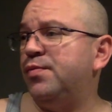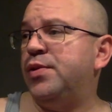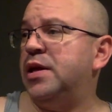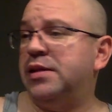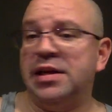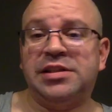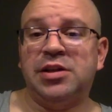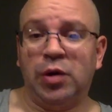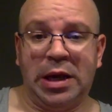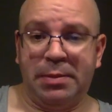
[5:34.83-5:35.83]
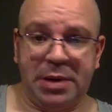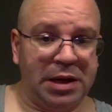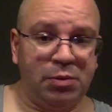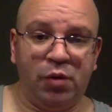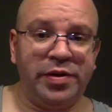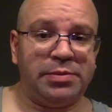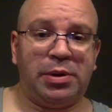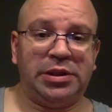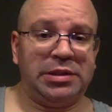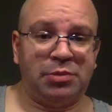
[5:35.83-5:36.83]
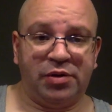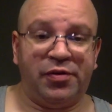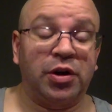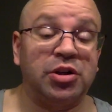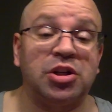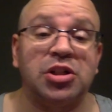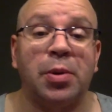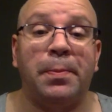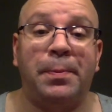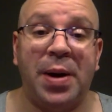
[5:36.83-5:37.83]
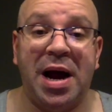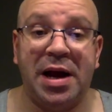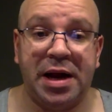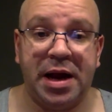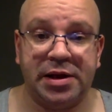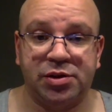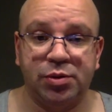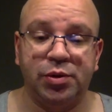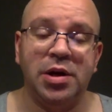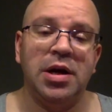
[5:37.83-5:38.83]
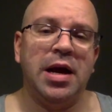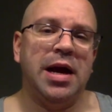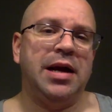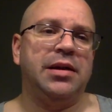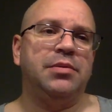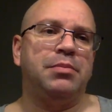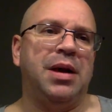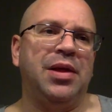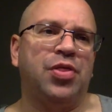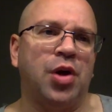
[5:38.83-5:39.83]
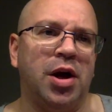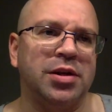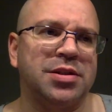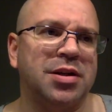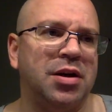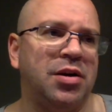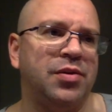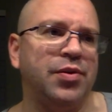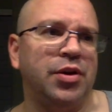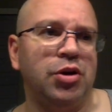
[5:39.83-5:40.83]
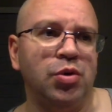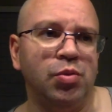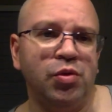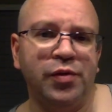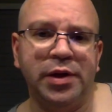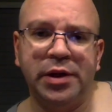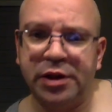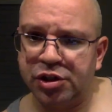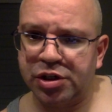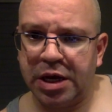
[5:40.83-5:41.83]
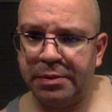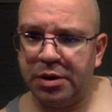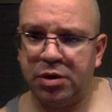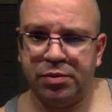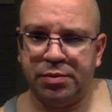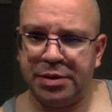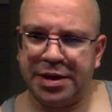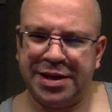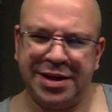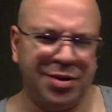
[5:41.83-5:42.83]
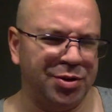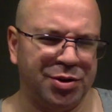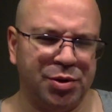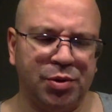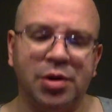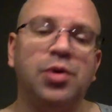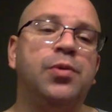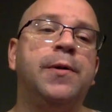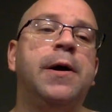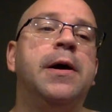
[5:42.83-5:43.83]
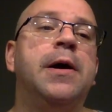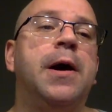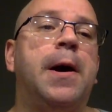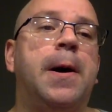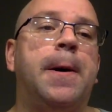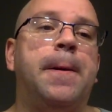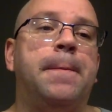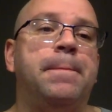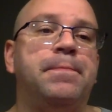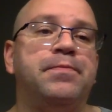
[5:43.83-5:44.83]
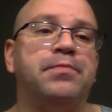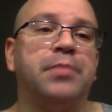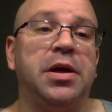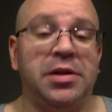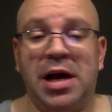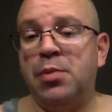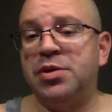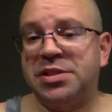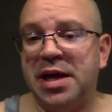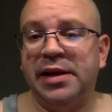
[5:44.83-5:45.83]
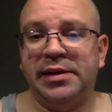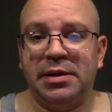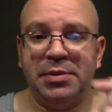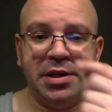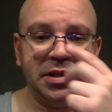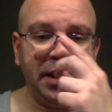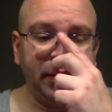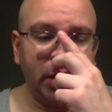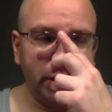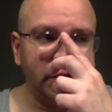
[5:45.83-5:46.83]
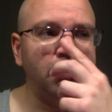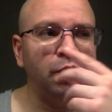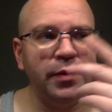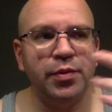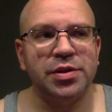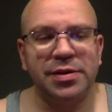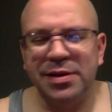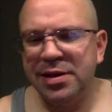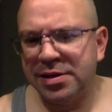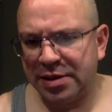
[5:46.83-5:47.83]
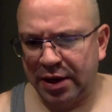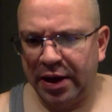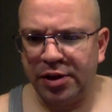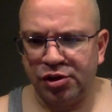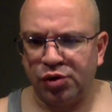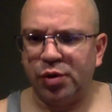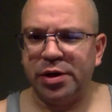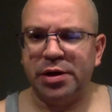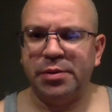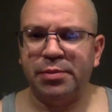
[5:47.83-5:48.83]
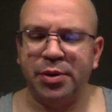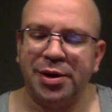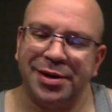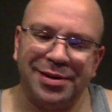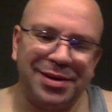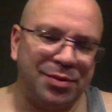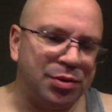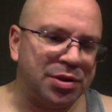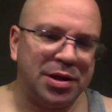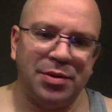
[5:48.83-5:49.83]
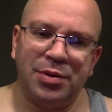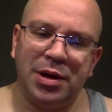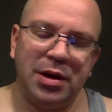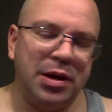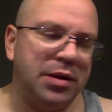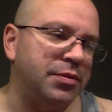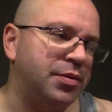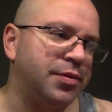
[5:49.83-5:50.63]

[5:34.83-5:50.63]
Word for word: they, they still keep making movies about these motherfuckers because they're badass, dude. And my thoughts on the new movie that just came out about a year or so ago, um, notwithstanding, because I thought the movie was decent. I enjoyed it, but it was. it, it, it